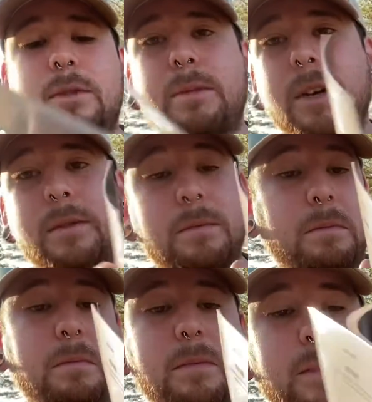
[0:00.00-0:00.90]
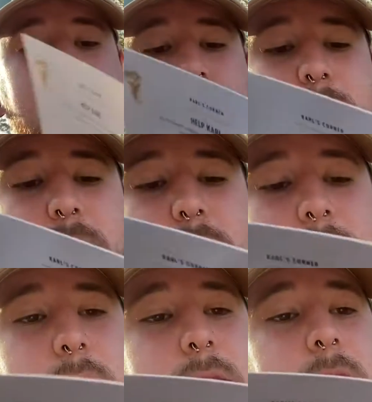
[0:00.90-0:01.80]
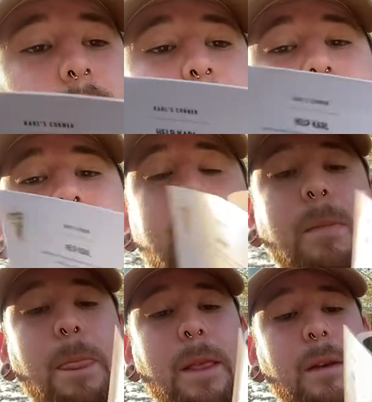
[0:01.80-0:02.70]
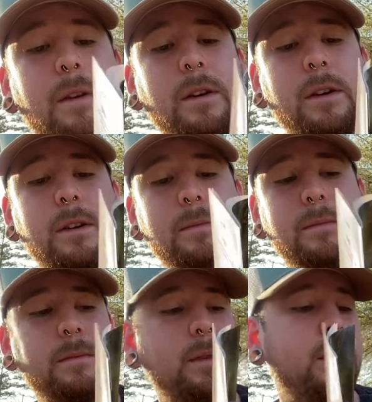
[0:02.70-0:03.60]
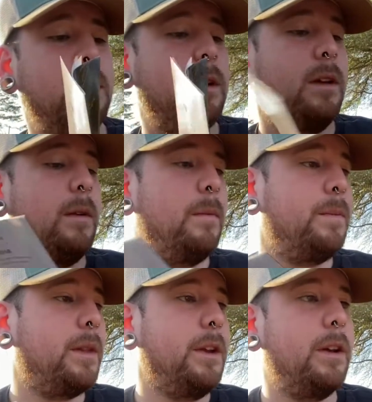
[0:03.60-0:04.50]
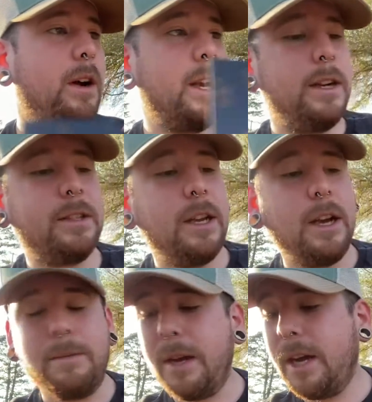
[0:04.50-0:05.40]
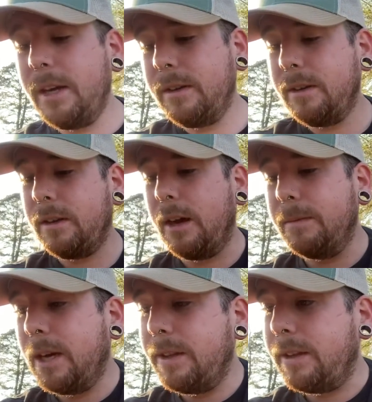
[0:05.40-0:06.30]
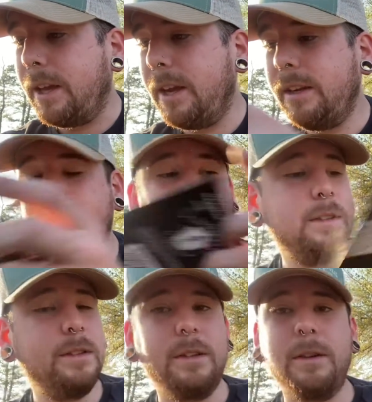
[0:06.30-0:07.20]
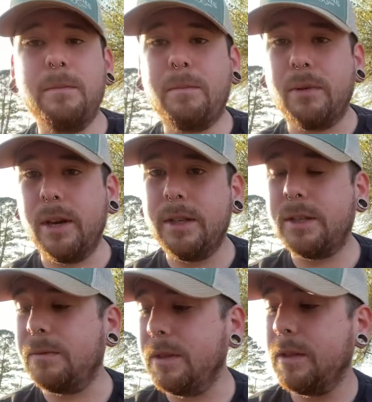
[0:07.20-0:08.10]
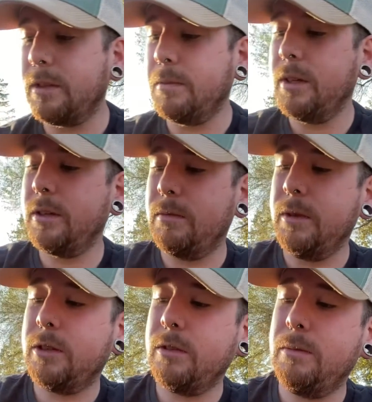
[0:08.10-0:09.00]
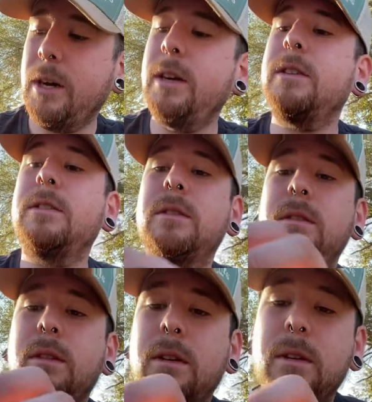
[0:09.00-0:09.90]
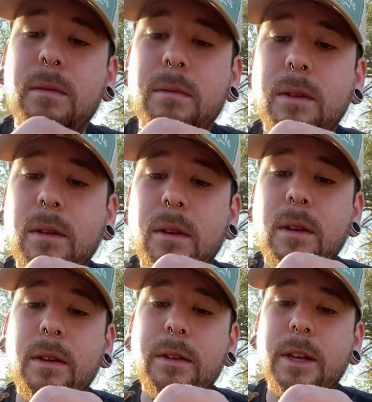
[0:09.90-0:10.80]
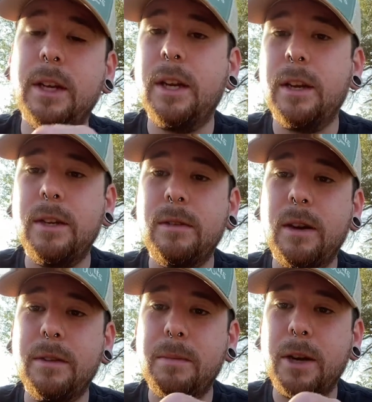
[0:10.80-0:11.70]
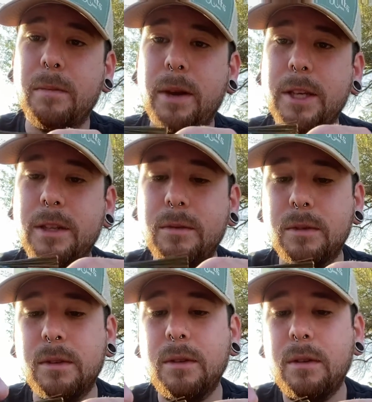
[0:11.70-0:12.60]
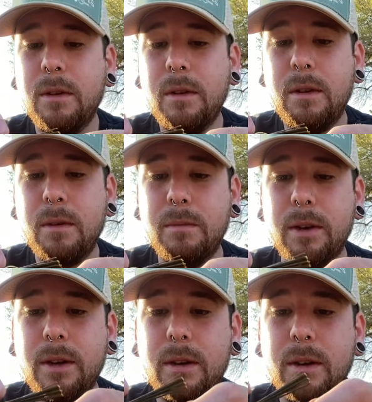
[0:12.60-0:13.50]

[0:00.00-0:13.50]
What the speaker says: about tips and tricks and everything. You know, I gotta say, I'm not that impressed with this month's mystery box. Then again, I do have the bare basic one, but